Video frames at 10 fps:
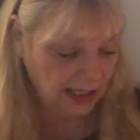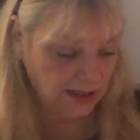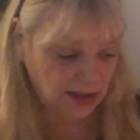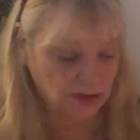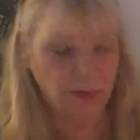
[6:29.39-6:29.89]

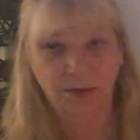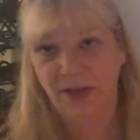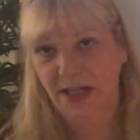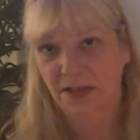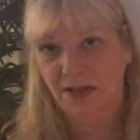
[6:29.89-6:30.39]
get into a
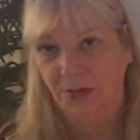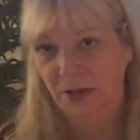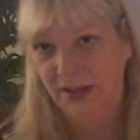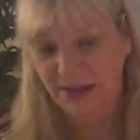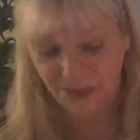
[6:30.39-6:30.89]
relationship or
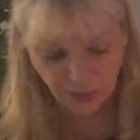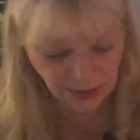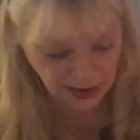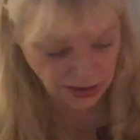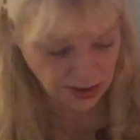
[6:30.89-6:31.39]
leave a
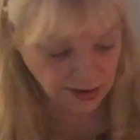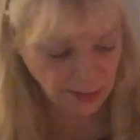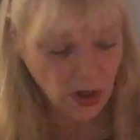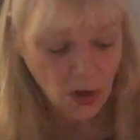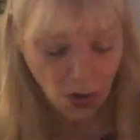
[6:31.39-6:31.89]
relationship